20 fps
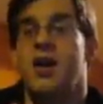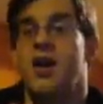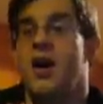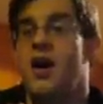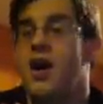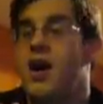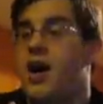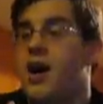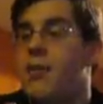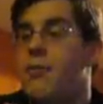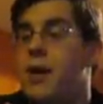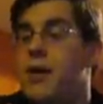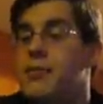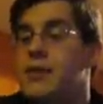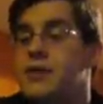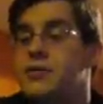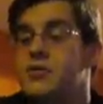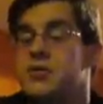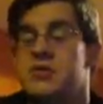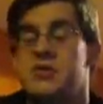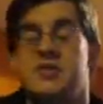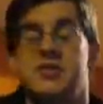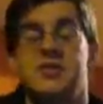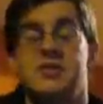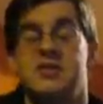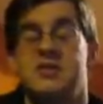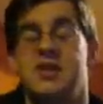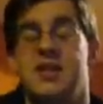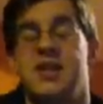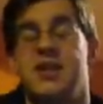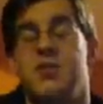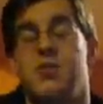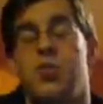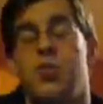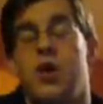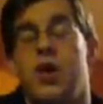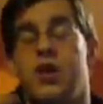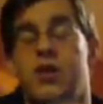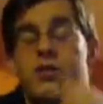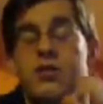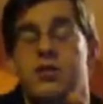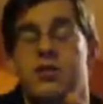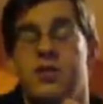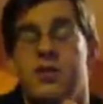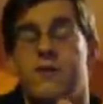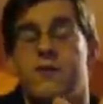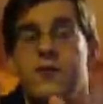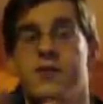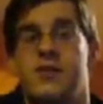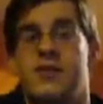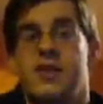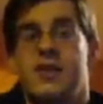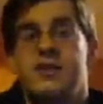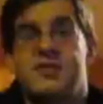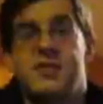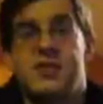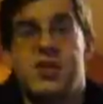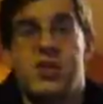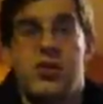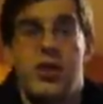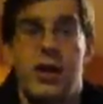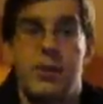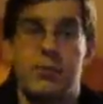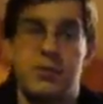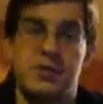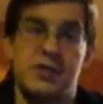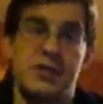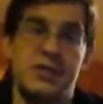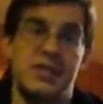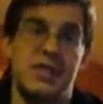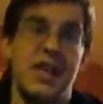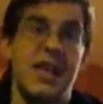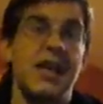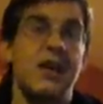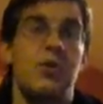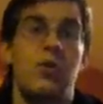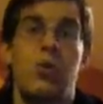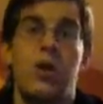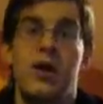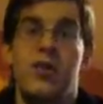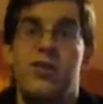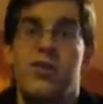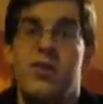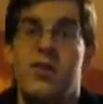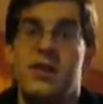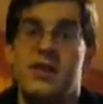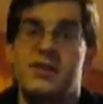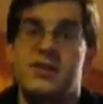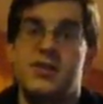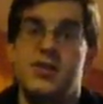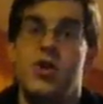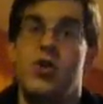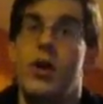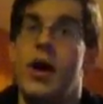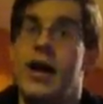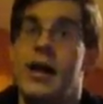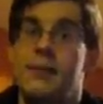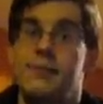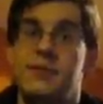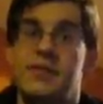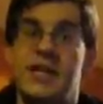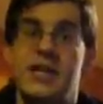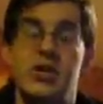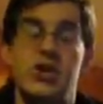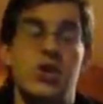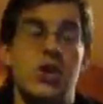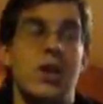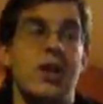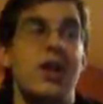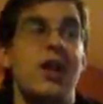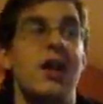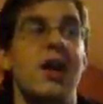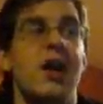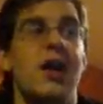I'm interested to see what different things that they're able to take with this new adaptation.